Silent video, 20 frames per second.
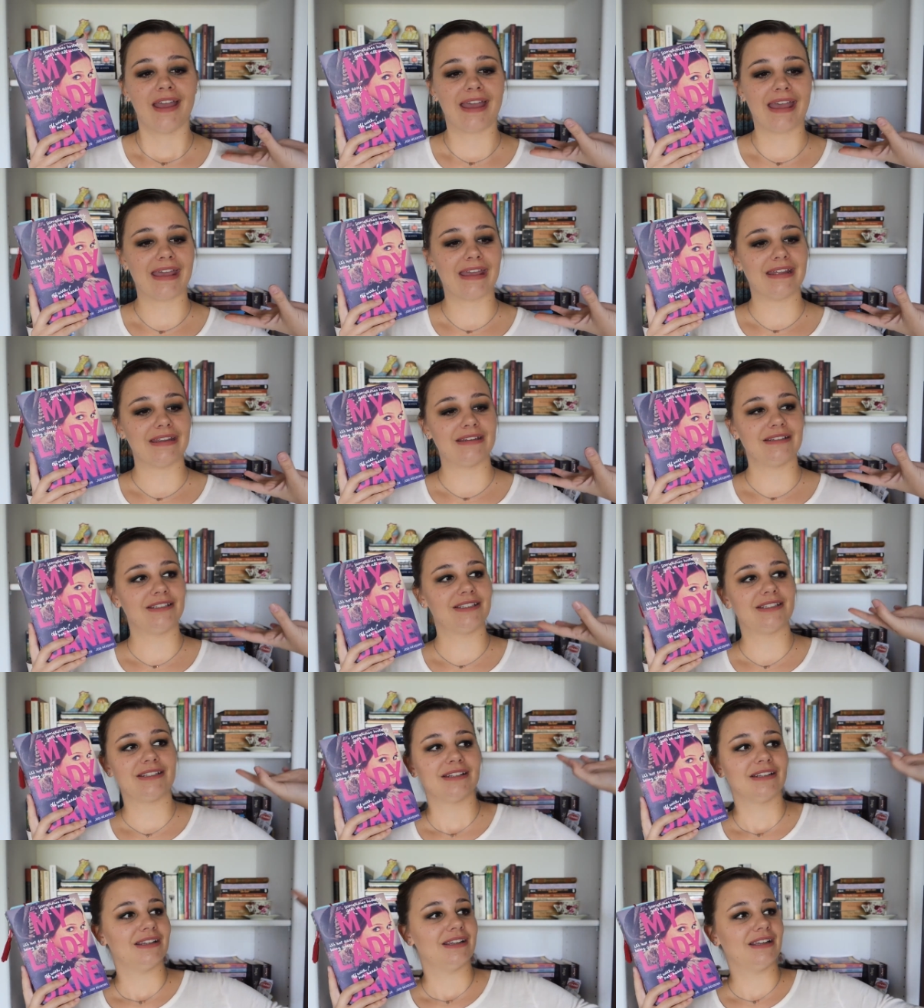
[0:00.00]

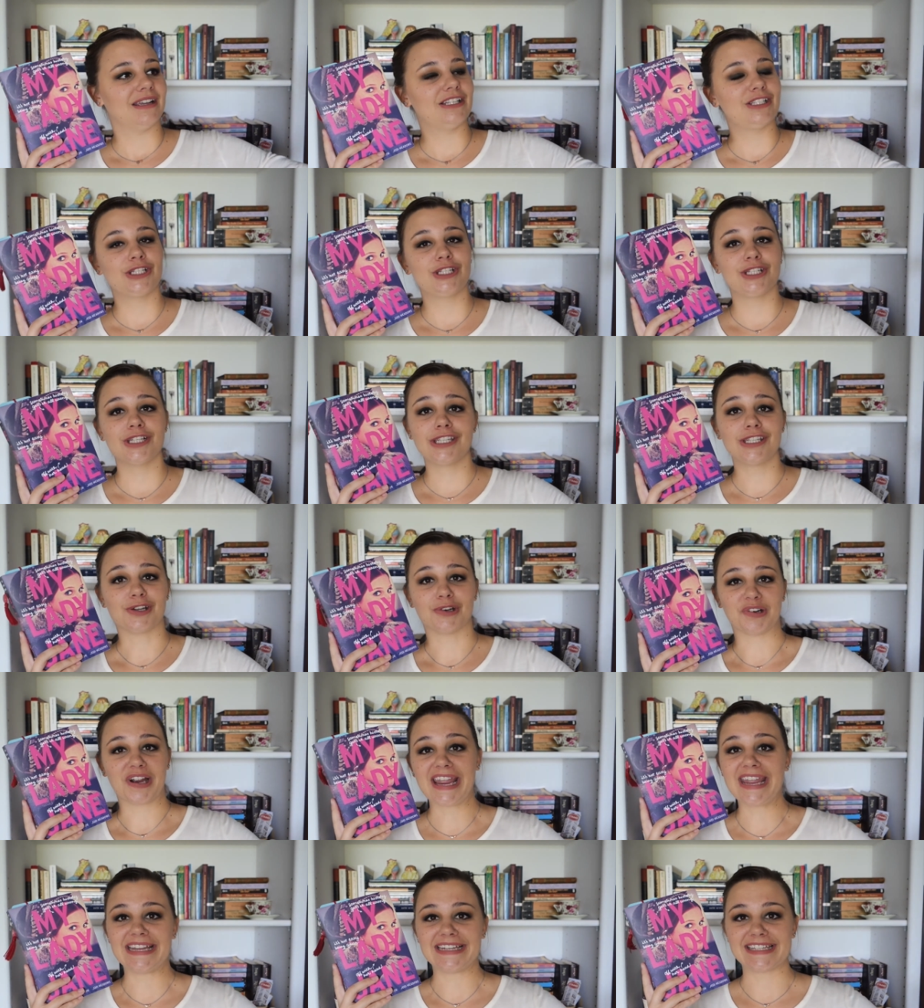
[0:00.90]
and it's just
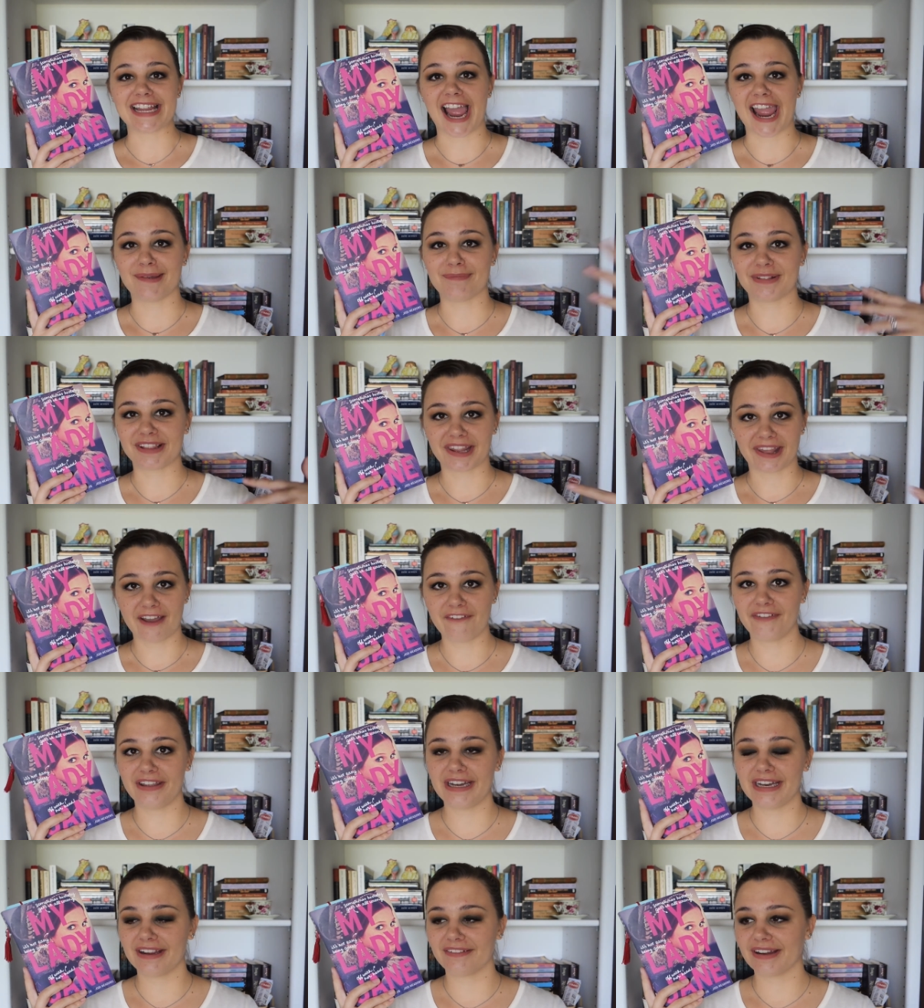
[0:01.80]
great. I'm
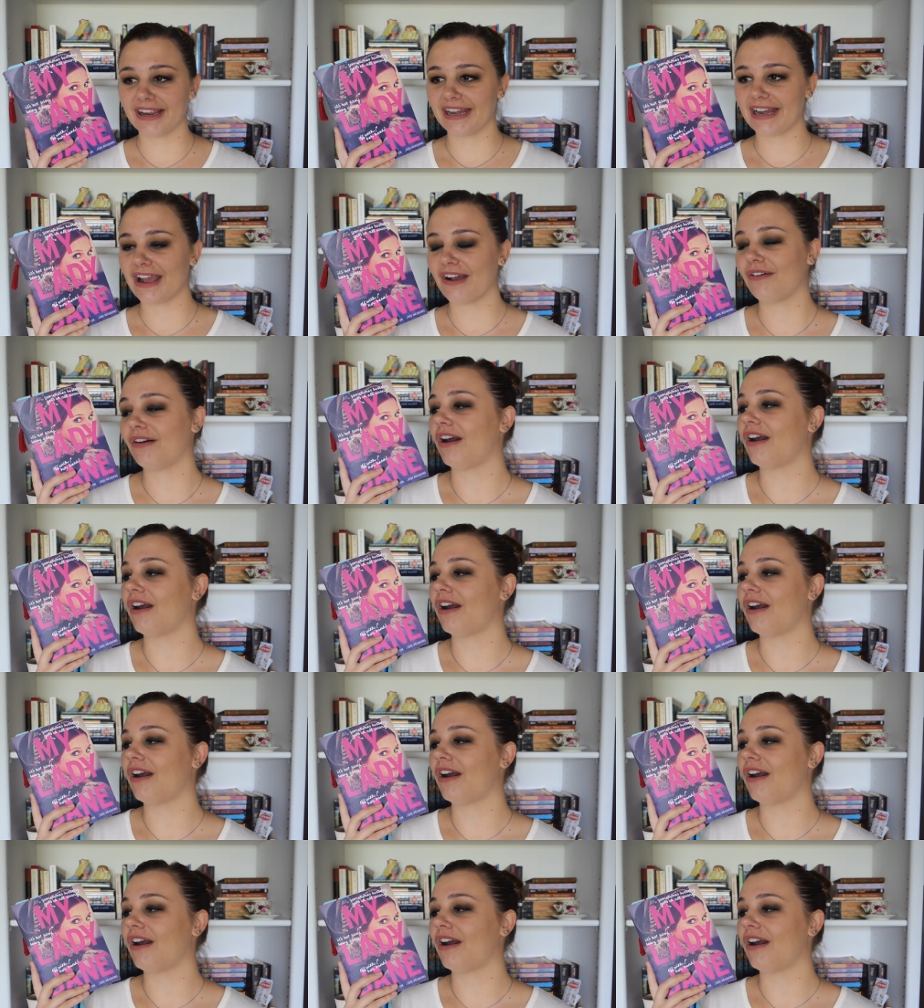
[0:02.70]
loving it right now.